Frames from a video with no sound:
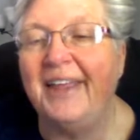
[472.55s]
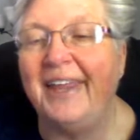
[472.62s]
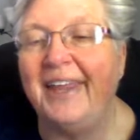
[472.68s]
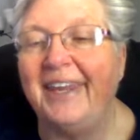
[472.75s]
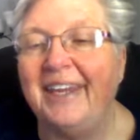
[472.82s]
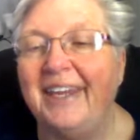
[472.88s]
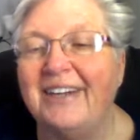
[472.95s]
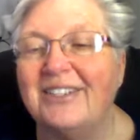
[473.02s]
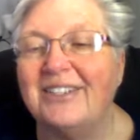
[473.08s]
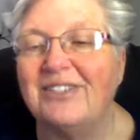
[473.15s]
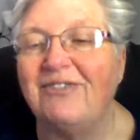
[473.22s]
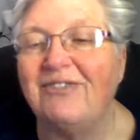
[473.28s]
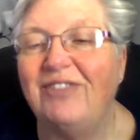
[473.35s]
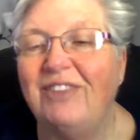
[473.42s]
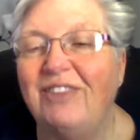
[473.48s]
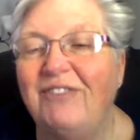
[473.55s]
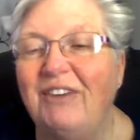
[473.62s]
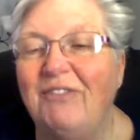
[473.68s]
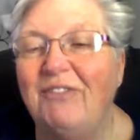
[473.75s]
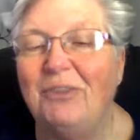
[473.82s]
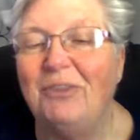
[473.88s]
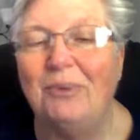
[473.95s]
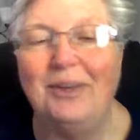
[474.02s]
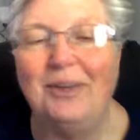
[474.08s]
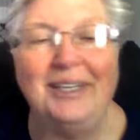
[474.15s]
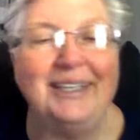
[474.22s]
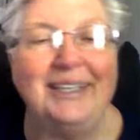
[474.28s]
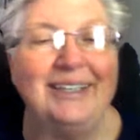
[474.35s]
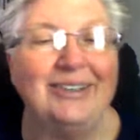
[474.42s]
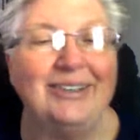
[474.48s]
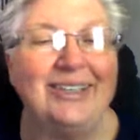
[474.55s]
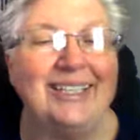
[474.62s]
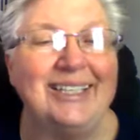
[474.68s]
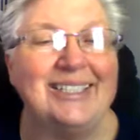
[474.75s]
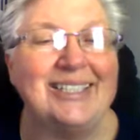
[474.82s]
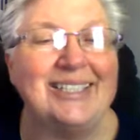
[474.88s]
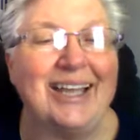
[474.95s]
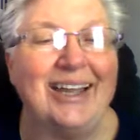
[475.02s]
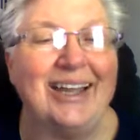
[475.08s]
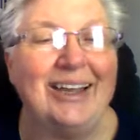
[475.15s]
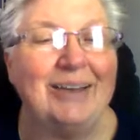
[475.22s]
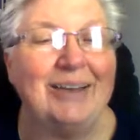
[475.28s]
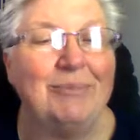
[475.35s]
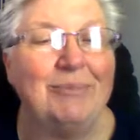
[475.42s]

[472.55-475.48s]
There's the 5th one. Good job.